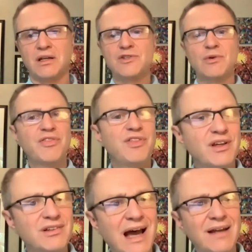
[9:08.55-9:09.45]
And so I
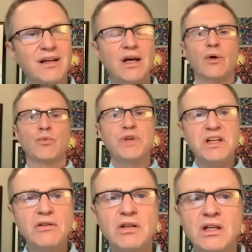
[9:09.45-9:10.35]
think that
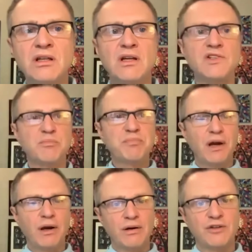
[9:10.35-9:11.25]
really is
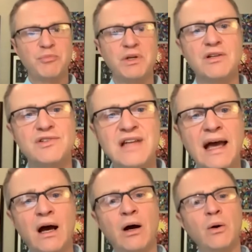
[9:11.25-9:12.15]
imperative because
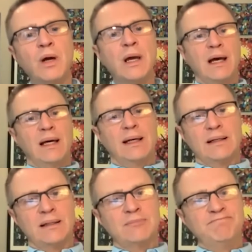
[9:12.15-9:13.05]
now,
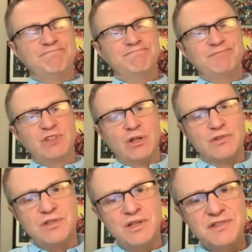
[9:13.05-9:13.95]
to
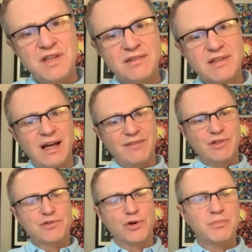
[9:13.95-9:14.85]
the extent that I have
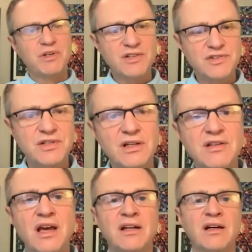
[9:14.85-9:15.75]
deterministic
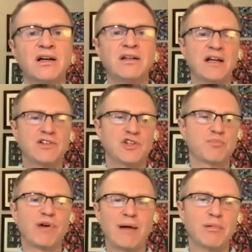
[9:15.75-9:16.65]
data and not
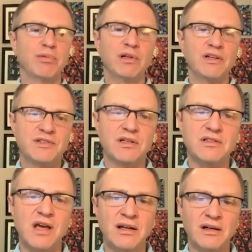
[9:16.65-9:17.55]
just probabilistic
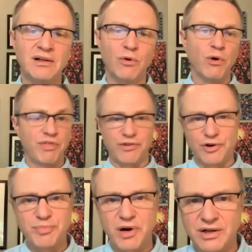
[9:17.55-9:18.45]
data or
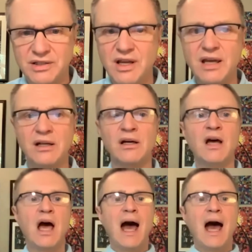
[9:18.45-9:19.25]
third-party data,